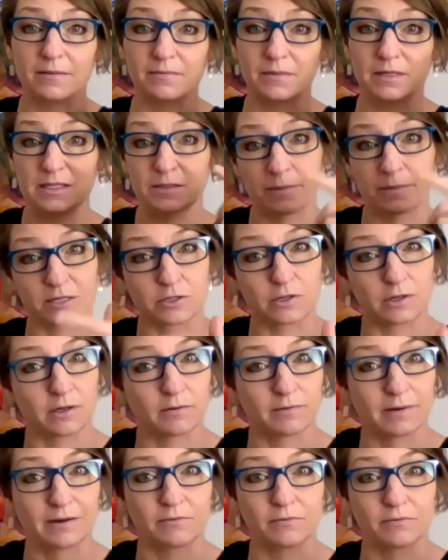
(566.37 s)
especially
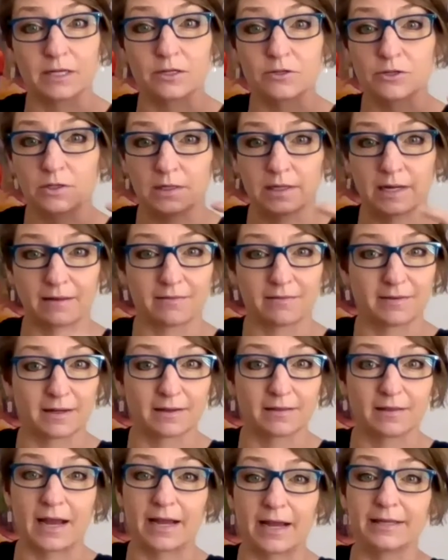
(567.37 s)
around racial and ethnic
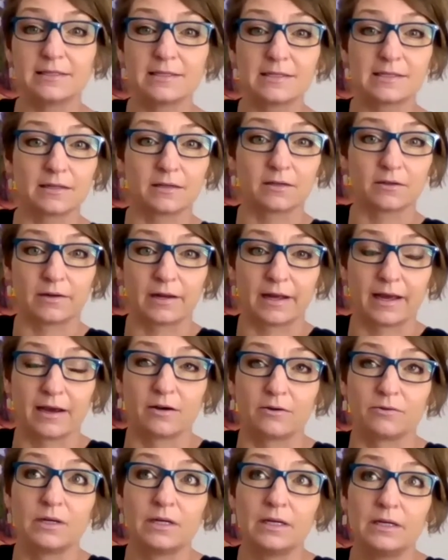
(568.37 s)
lines that are now